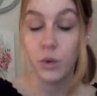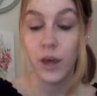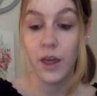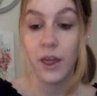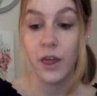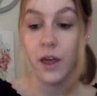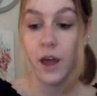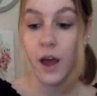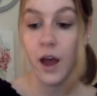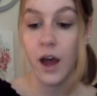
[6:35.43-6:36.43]
with
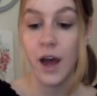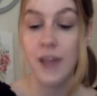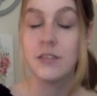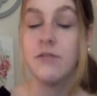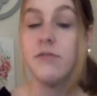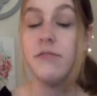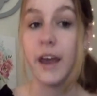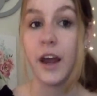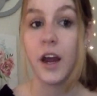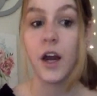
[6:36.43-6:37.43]
as
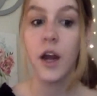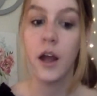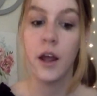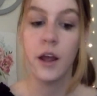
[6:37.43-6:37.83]
fair